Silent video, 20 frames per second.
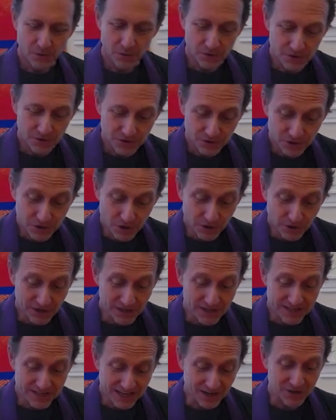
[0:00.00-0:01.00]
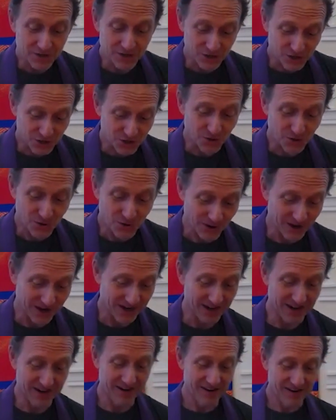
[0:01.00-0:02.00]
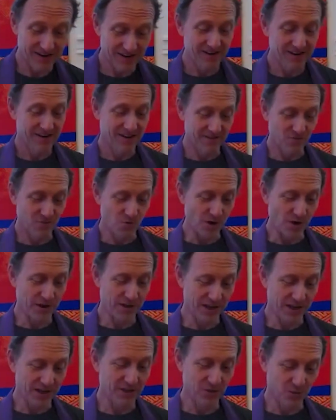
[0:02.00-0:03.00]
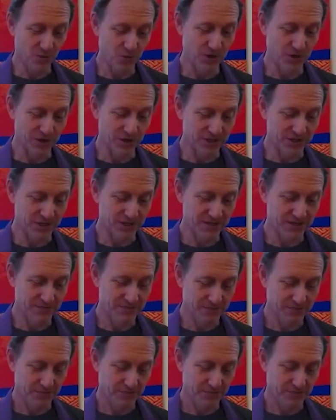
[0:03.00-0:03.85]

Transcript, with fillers: Well, Dogen tells a story of walking in the woods.